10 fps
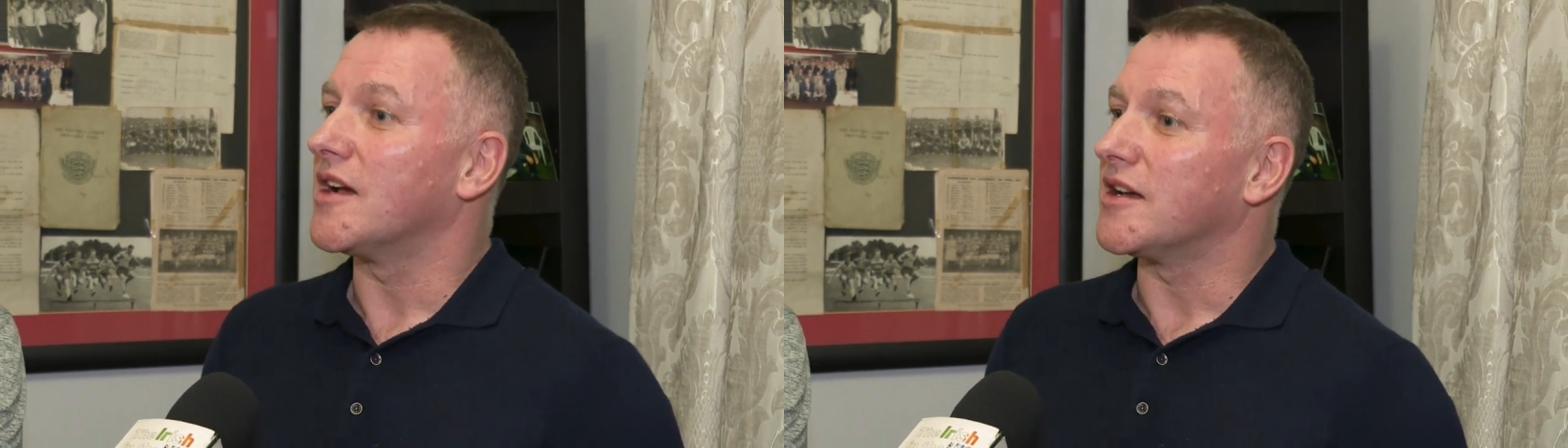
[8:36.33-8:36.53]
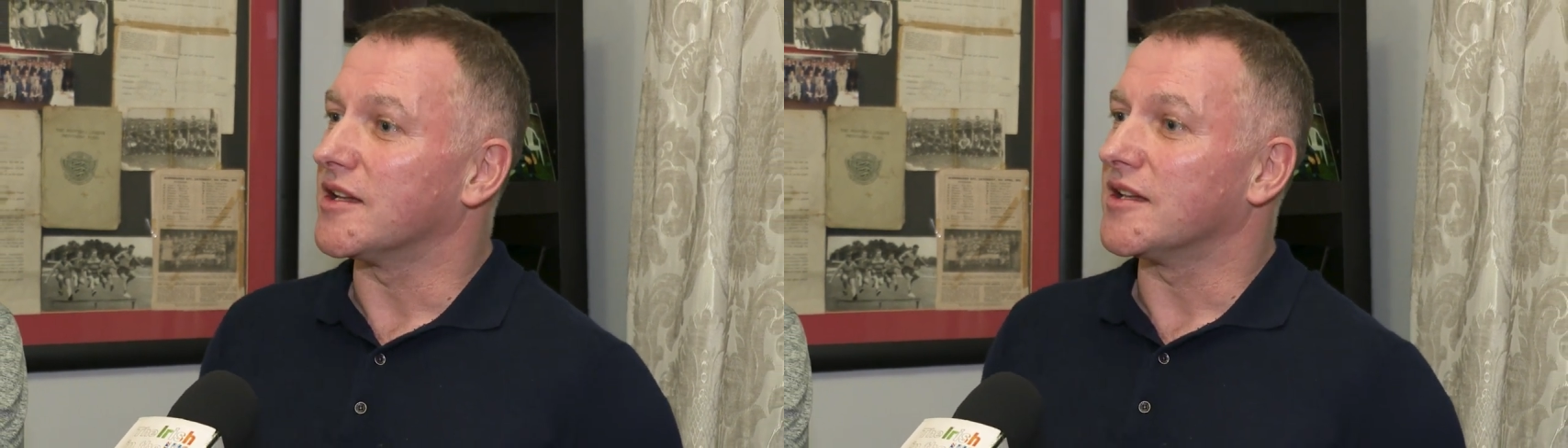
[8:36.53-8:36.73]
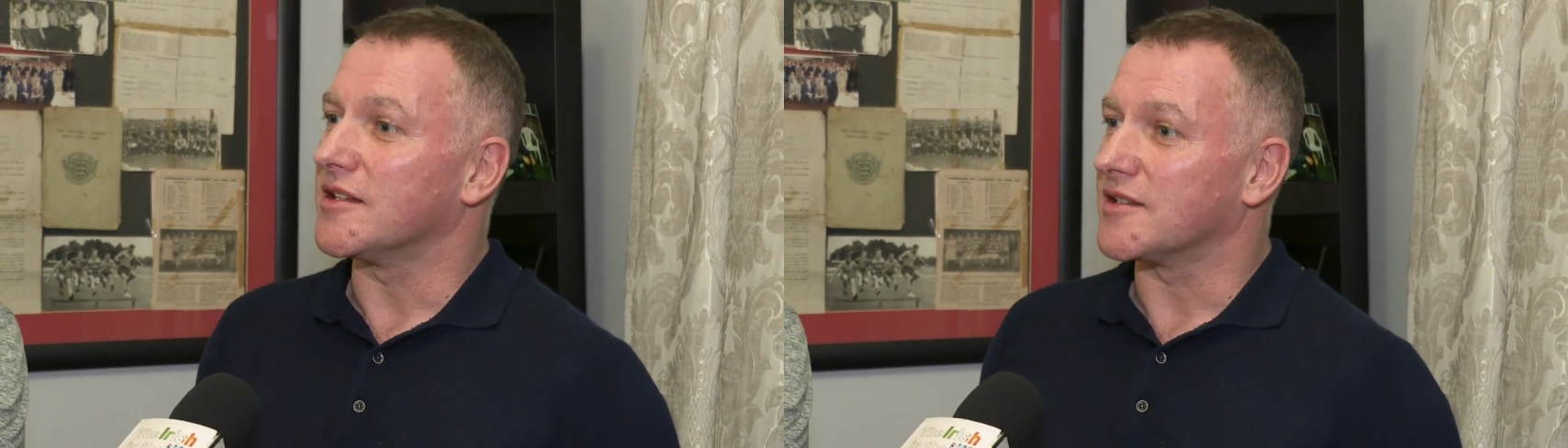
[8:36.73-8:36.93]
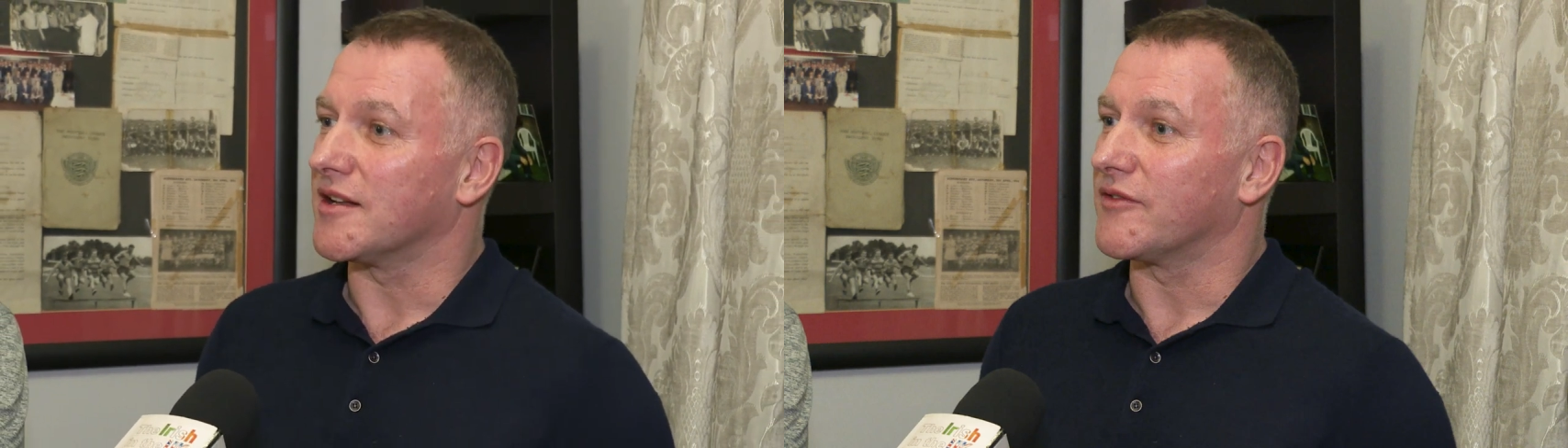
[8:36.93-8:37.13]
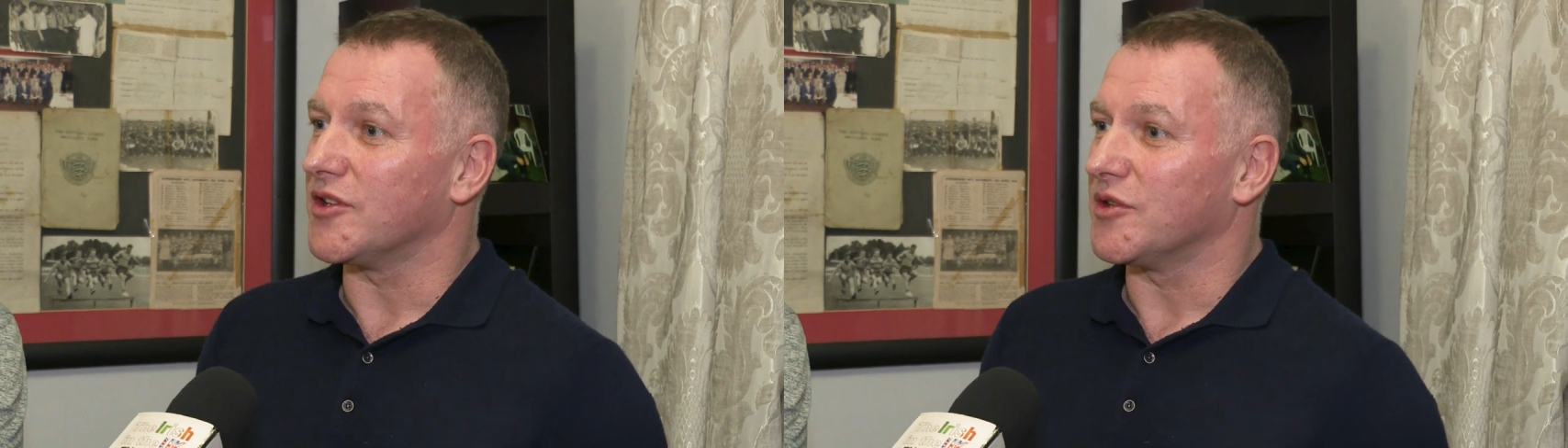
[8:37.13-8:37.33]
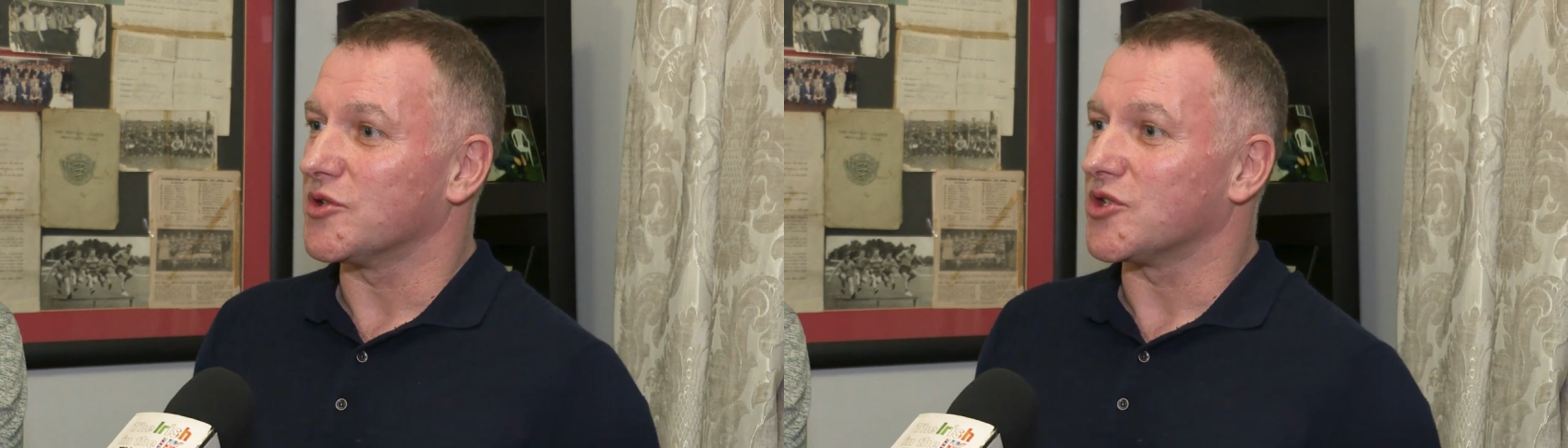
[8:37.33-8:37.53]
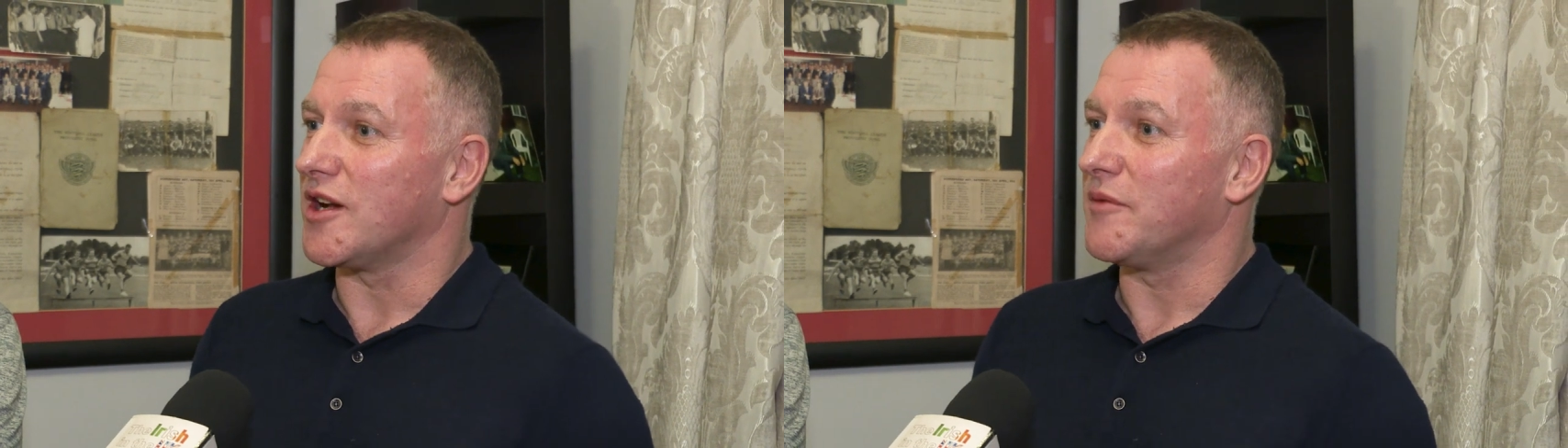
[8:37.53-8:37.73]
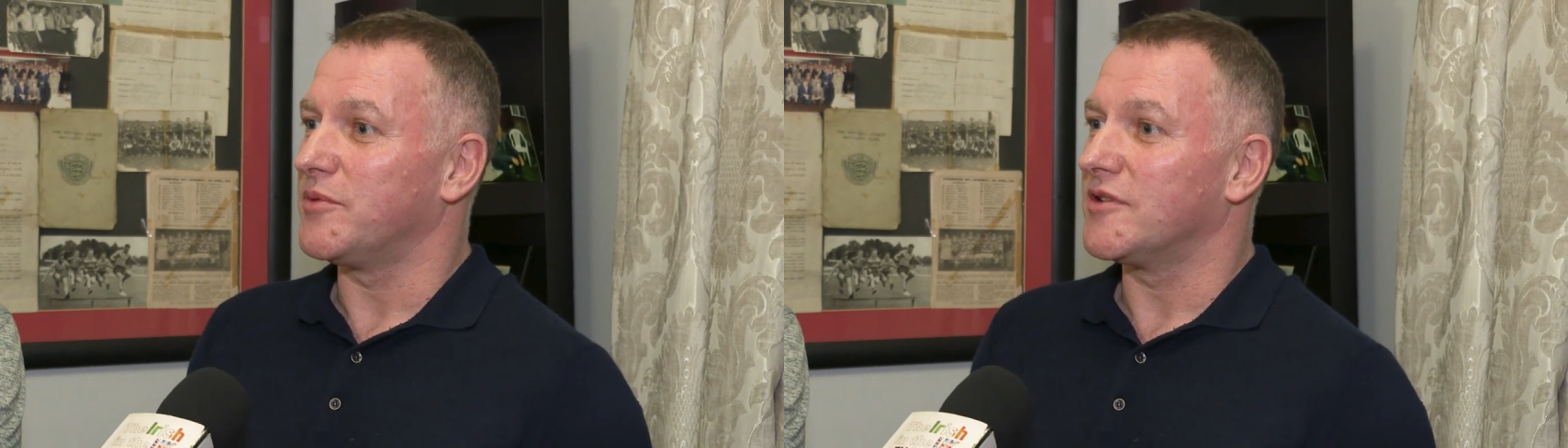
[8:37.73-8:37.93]
And he said, I've got you a
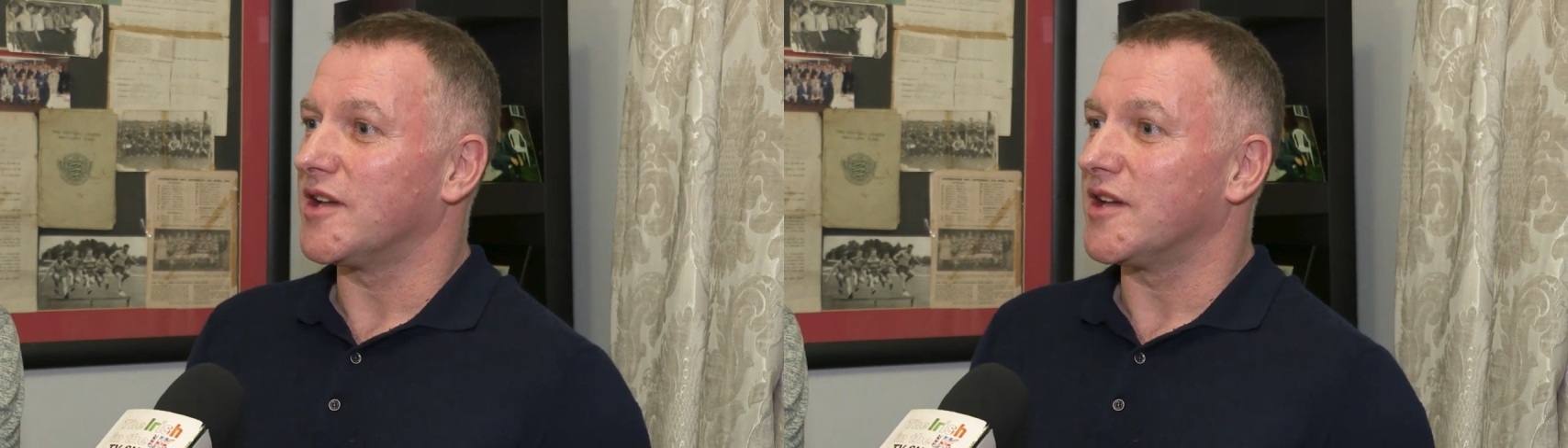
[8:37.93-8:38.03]
job